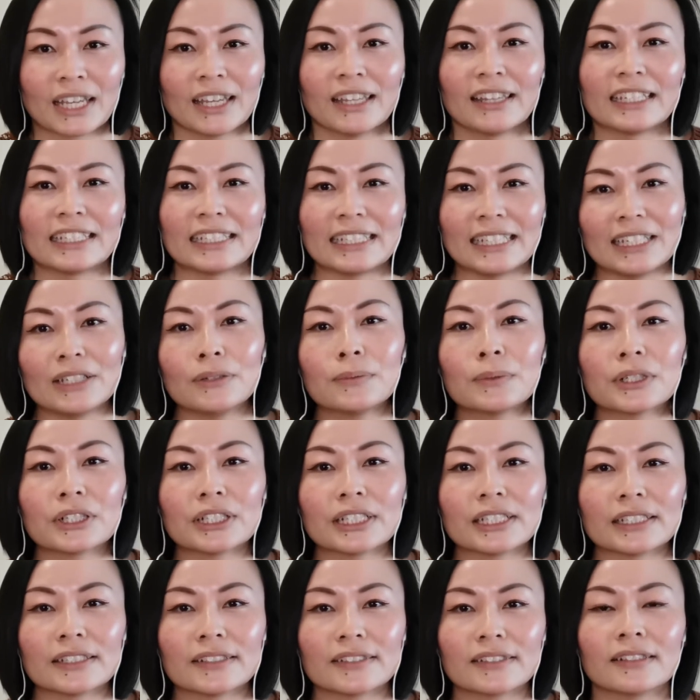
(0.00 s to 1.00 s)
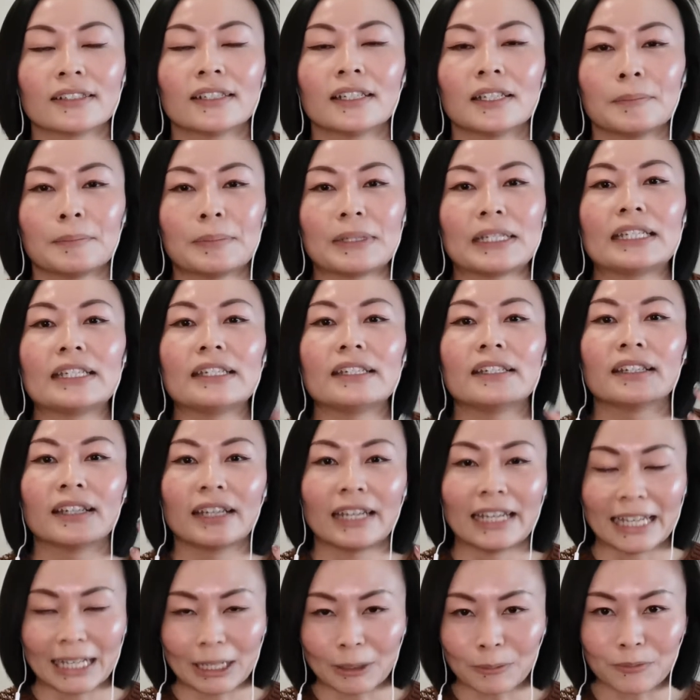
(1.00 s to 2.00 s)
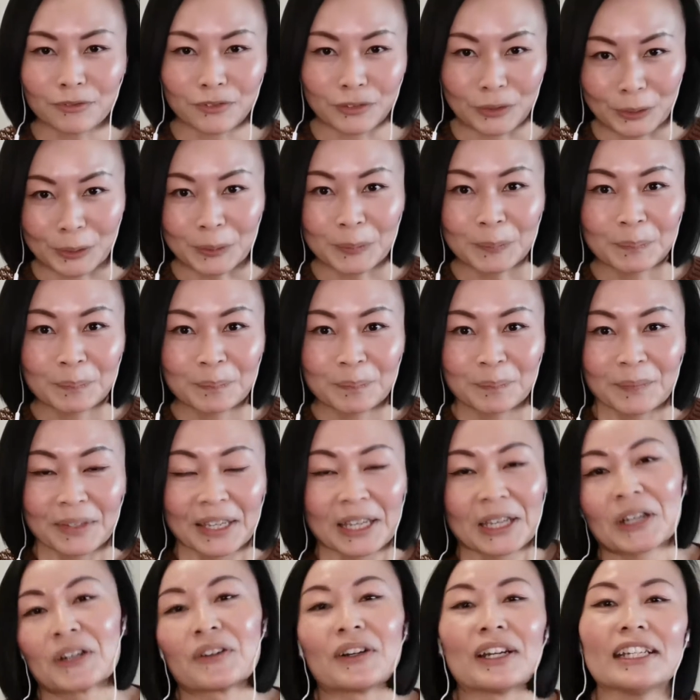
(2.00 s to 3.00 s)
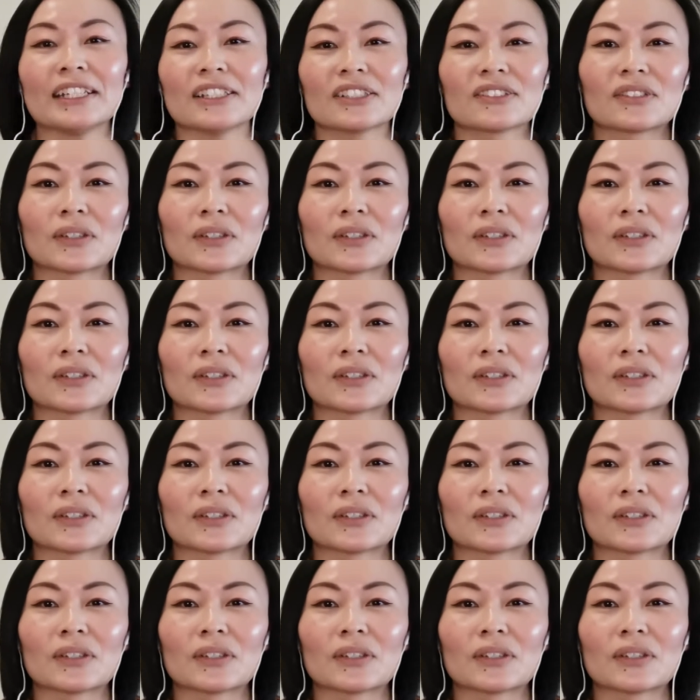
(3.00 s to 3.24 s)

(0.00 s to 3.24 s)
The keyword is be helpful, right?